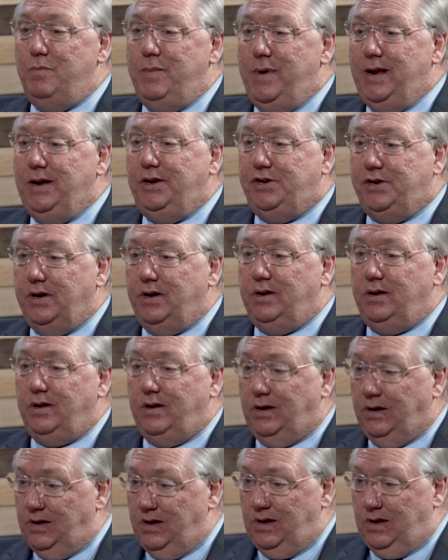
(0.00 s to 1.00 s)

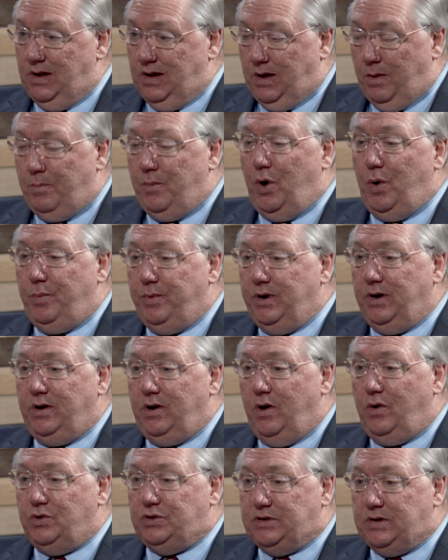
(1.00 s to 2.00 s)
mentioned a moment
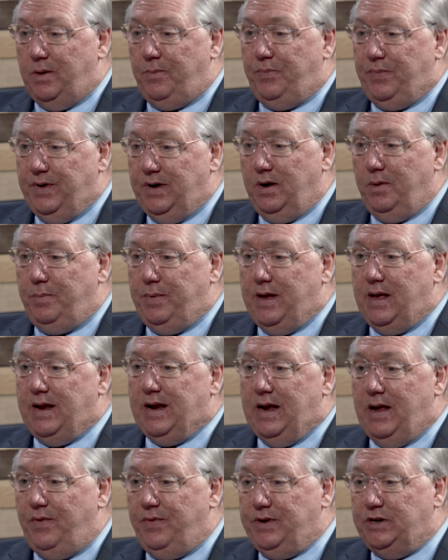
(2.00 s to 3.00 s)
ago something about
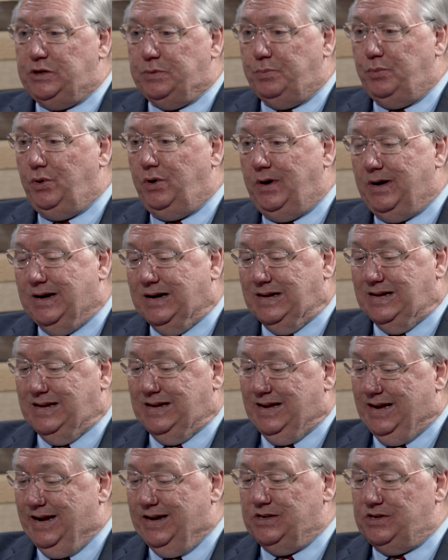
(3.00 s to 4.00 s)
how this book
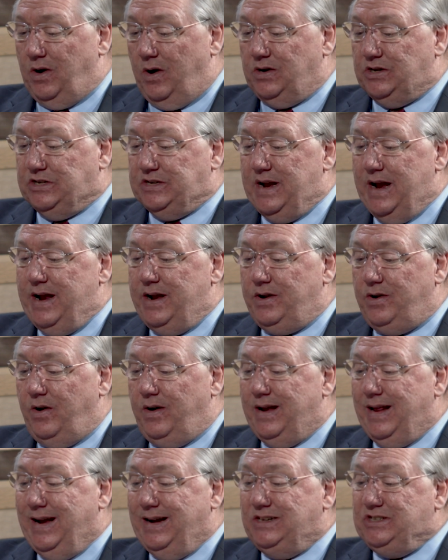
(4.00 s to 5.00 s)
is our
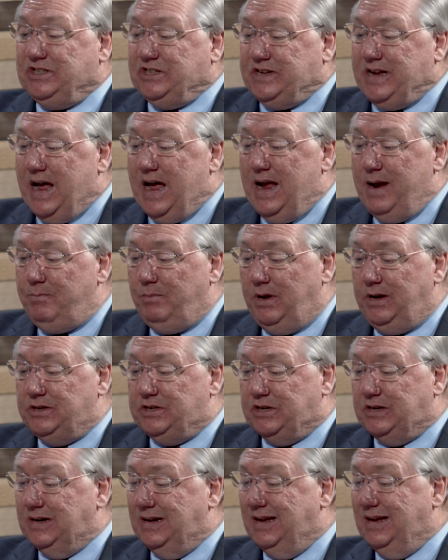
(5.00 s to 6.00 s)
standard and it's
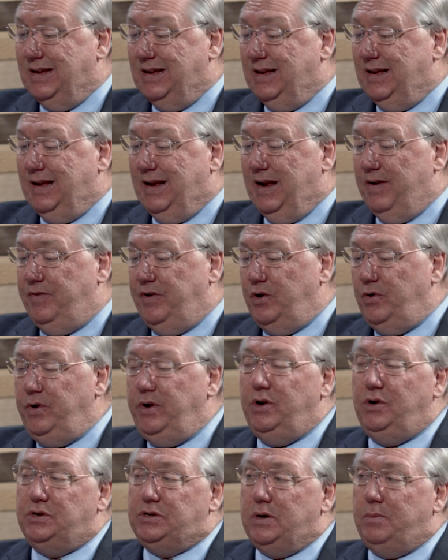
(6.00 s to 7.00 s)
timeless. If you
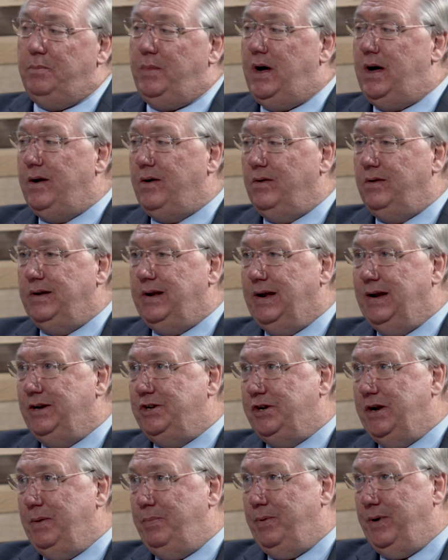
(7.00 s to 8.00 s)
use a modern day
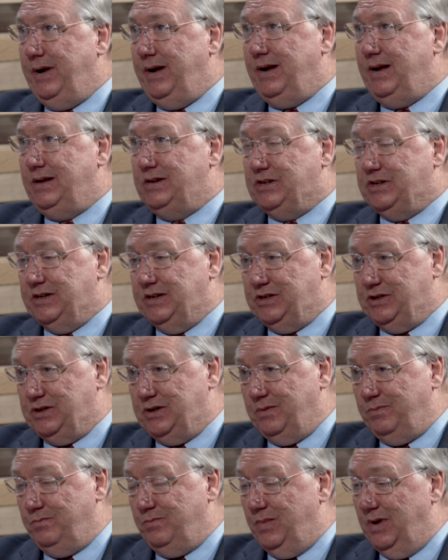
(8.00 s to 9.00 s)
GPS
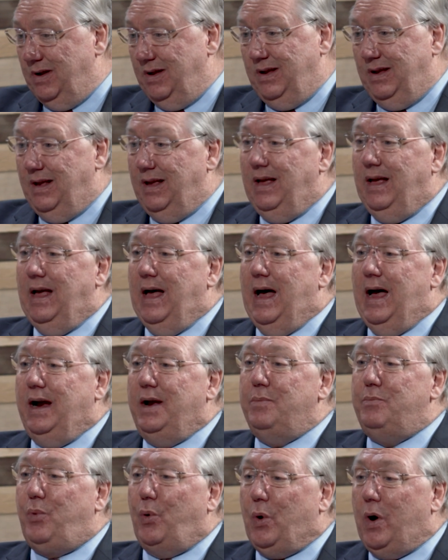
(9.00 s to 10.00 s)
system, I
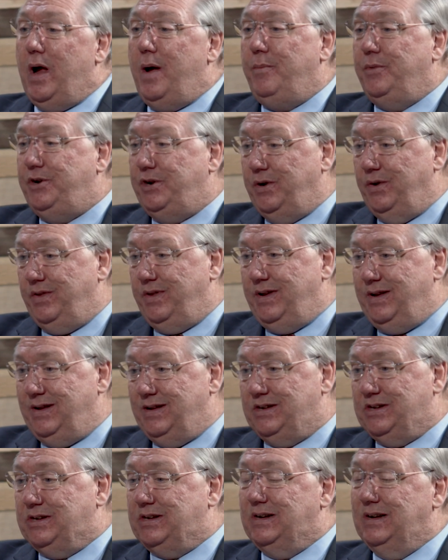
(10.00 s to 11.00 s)
can promise you
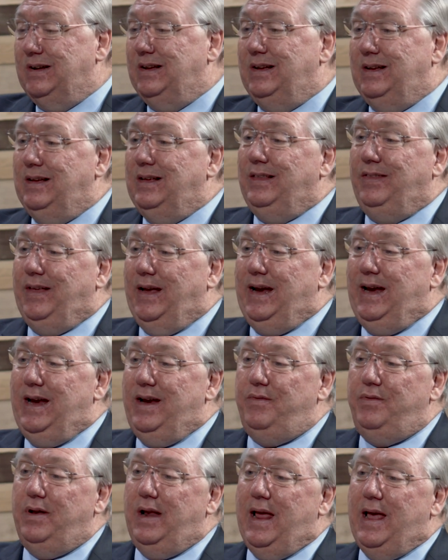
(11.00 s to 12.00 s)
this they
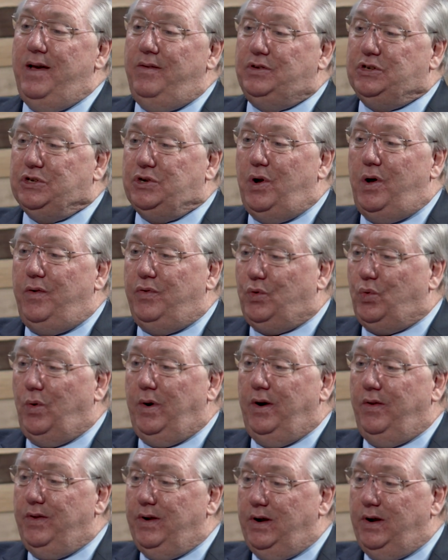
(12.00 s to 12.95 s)
even have software